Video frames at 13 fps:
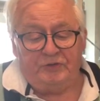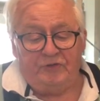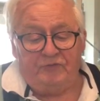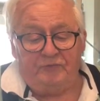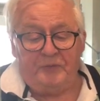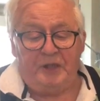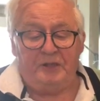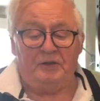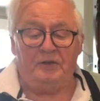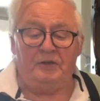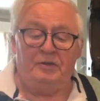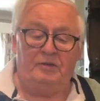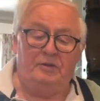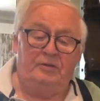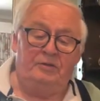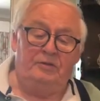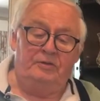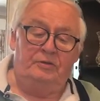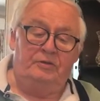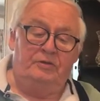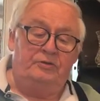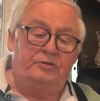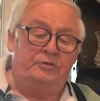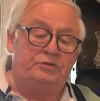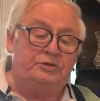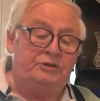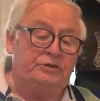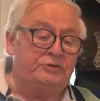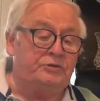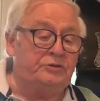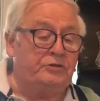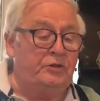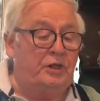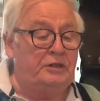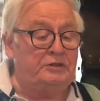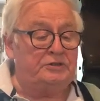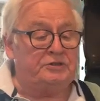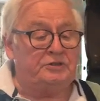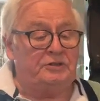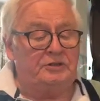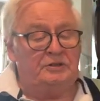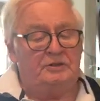of men through Jesus Christ.